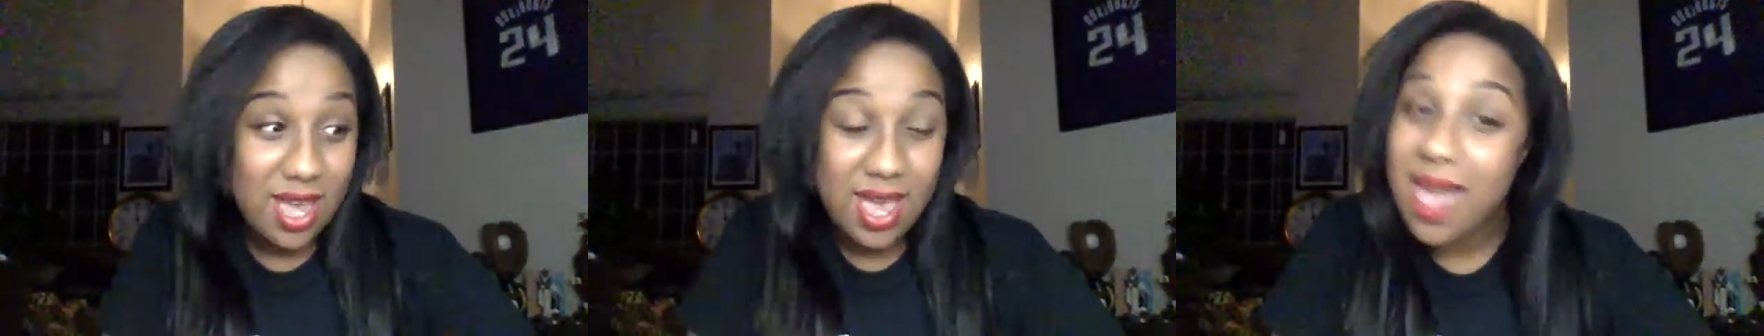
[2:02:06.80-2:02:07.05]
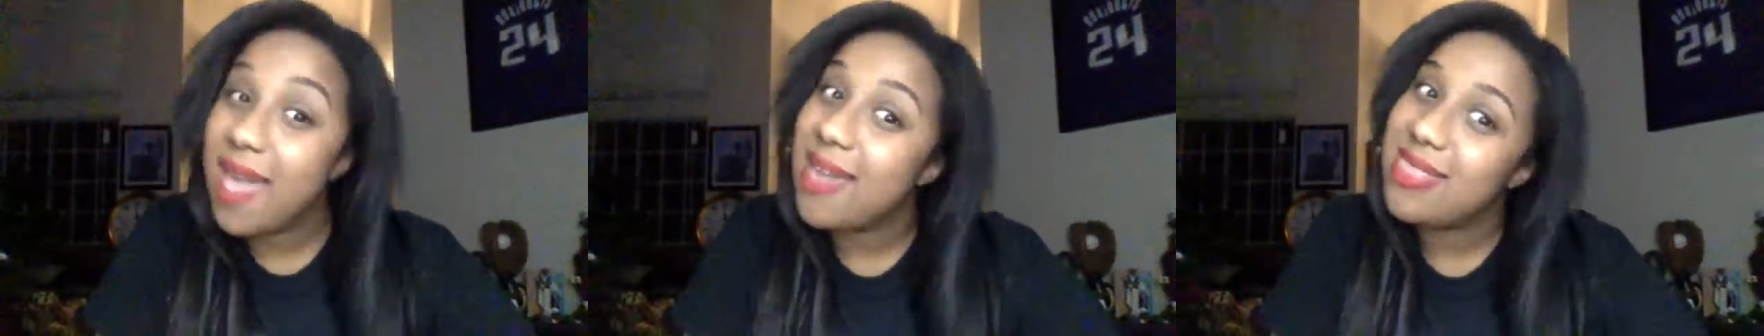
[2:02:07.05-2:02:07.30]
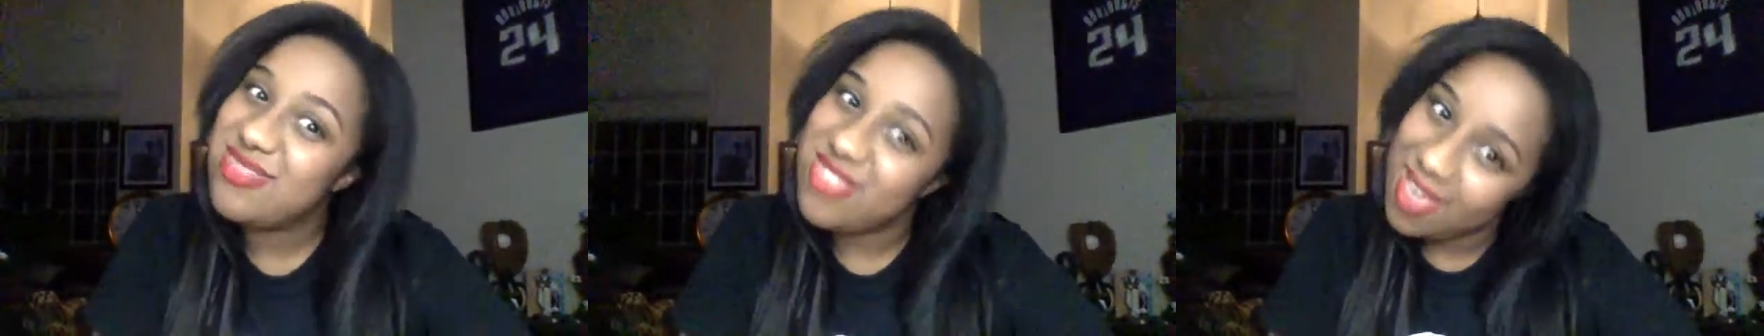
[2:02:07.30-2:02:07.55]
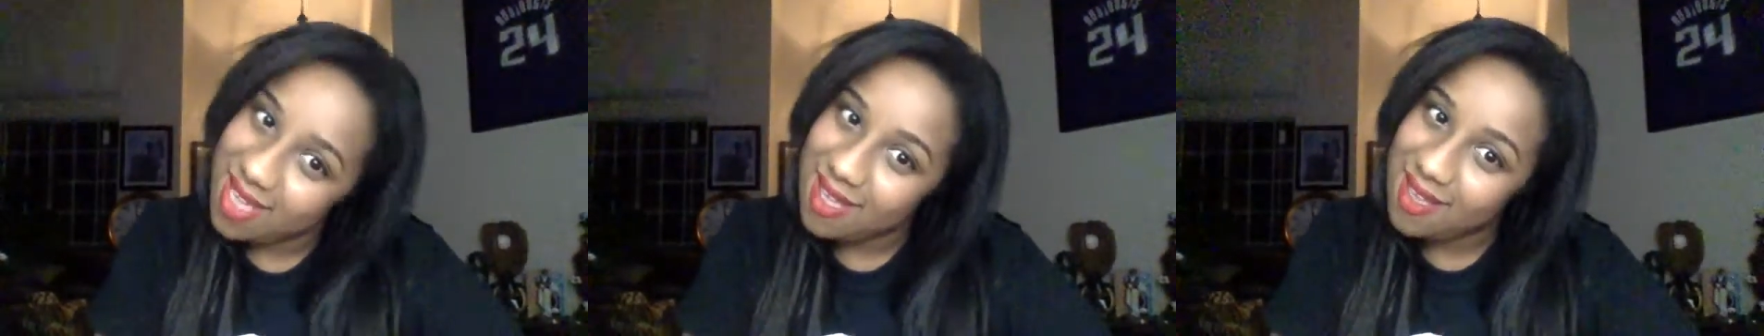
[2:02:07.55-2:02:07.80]
And
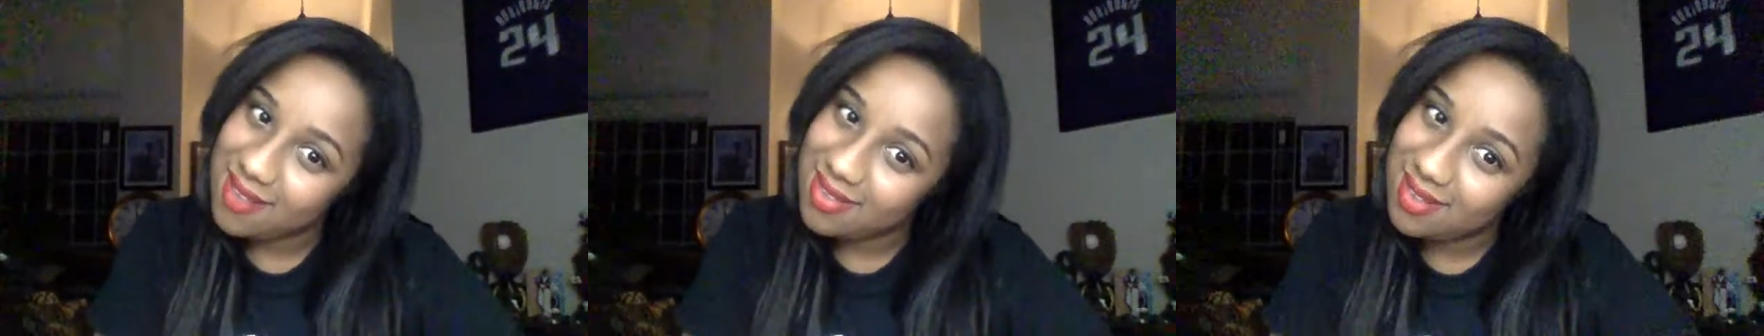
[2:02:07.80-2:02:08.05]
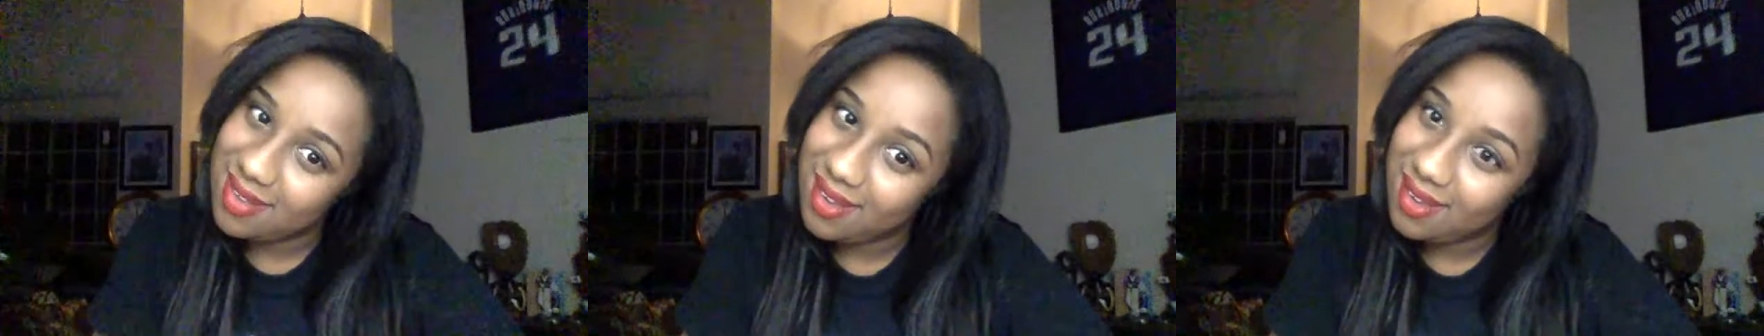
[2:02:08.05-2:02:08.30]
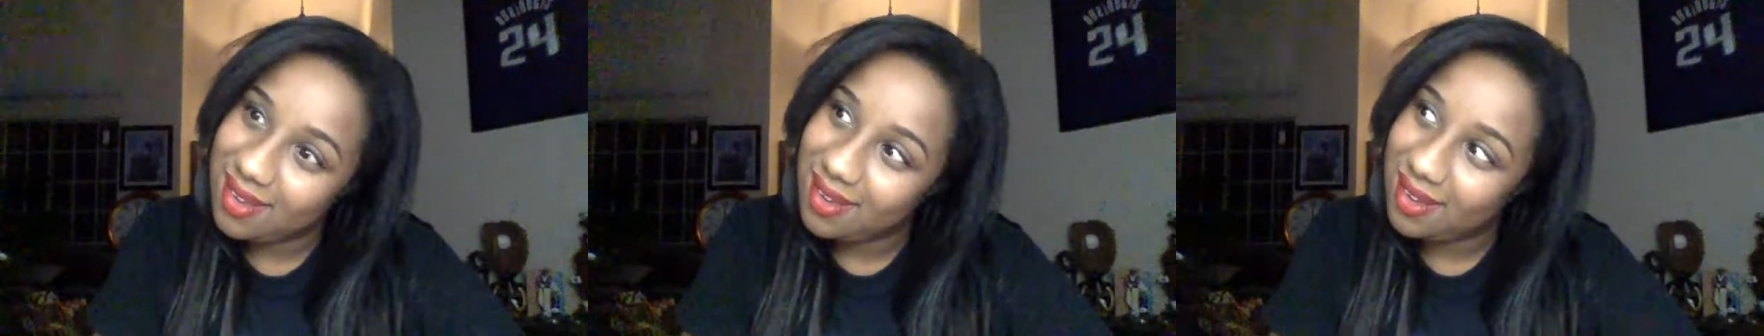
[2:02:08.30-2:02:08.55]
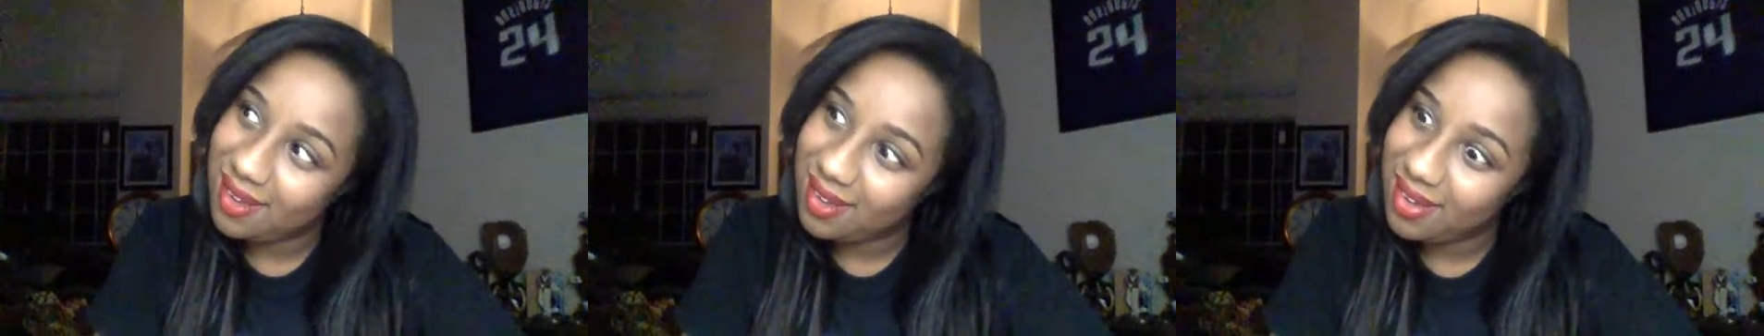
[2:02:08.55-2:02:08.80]
then
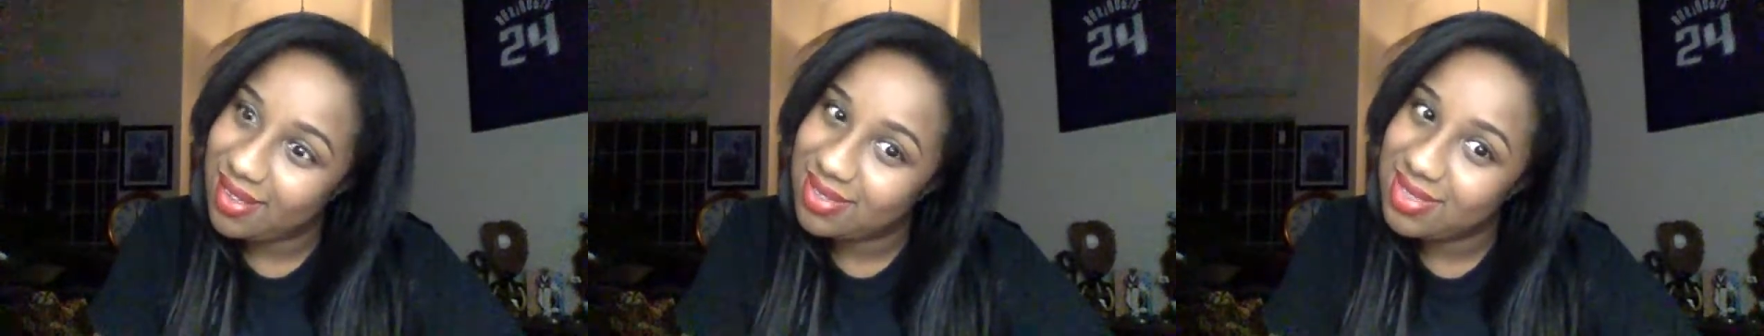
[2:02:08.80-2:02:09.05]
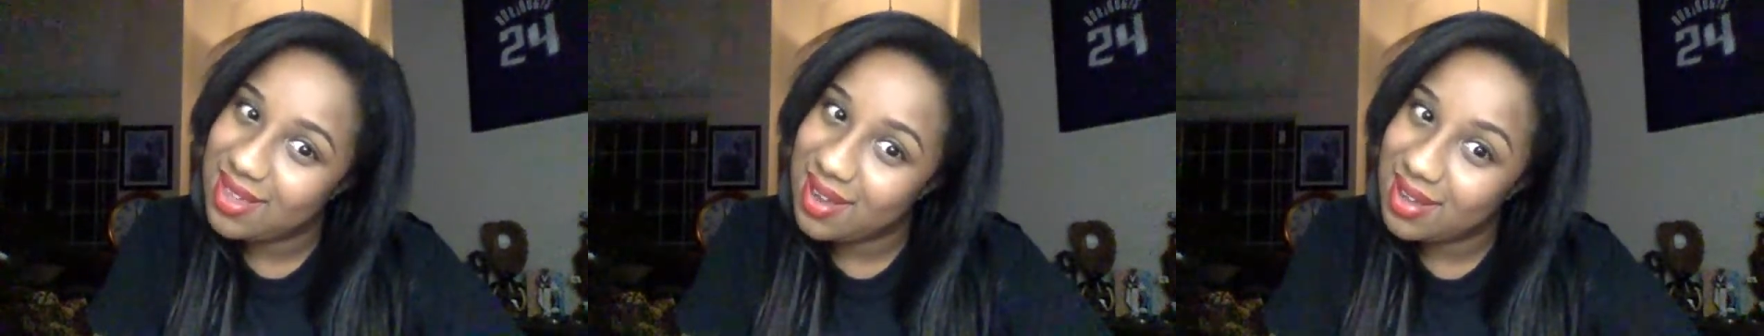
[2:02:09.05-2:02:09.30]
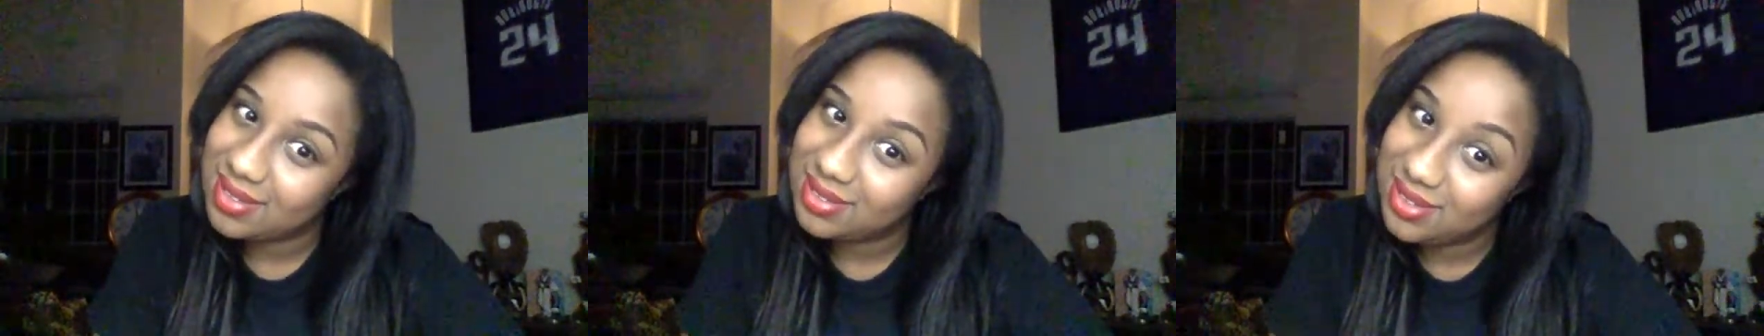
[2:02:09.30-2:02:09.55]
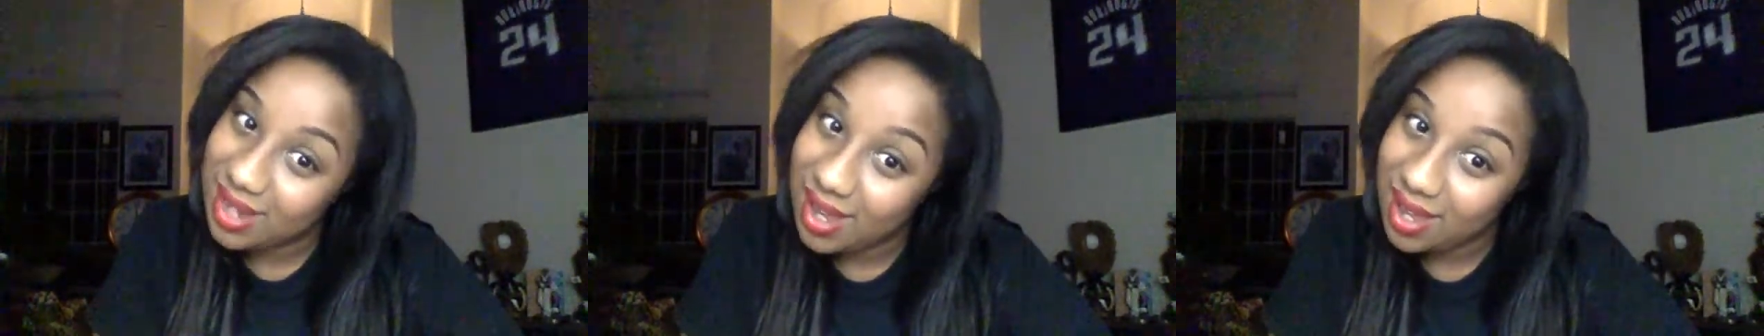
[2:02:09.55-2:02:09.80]
the next
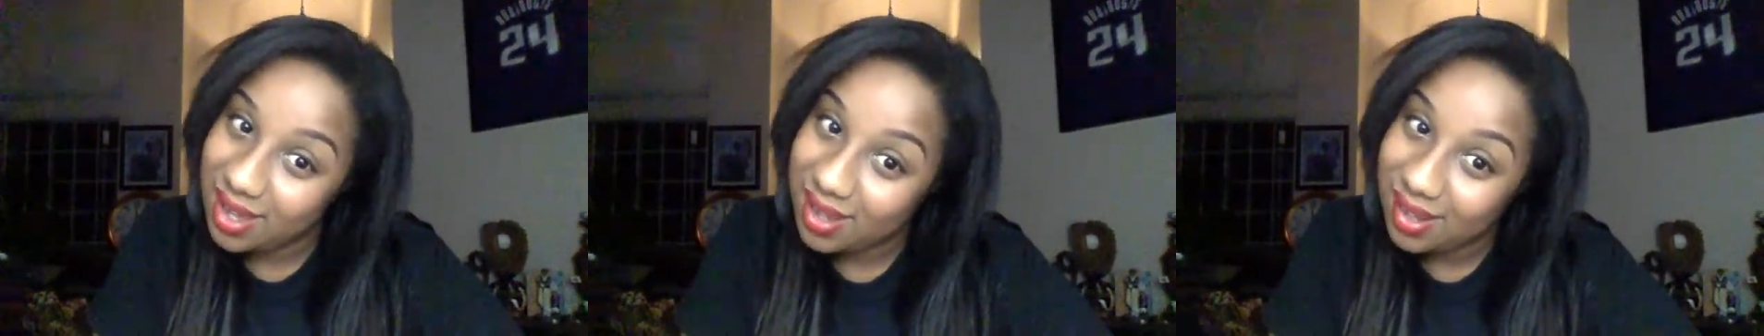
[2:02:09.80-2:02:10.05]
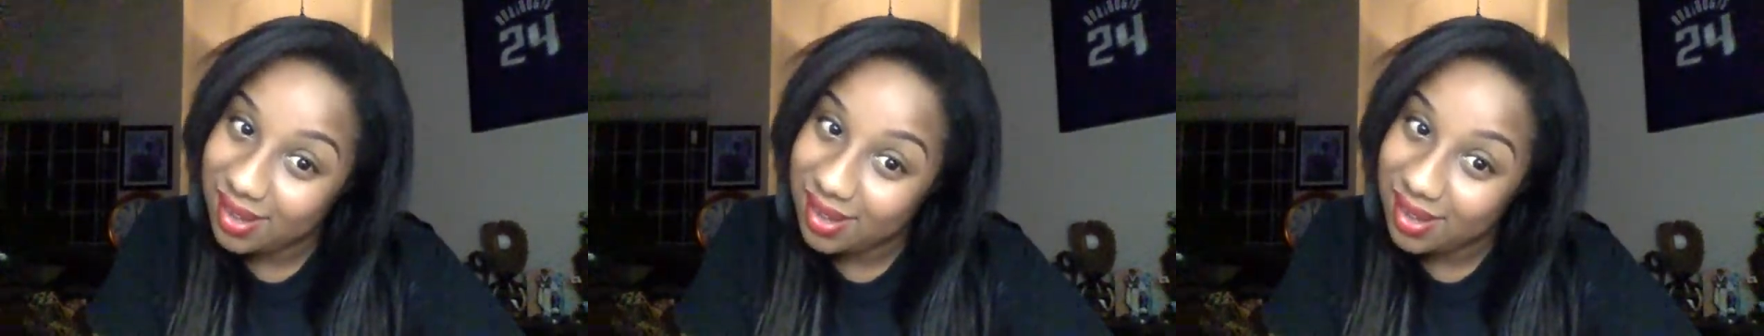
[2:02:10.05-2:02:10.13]
day,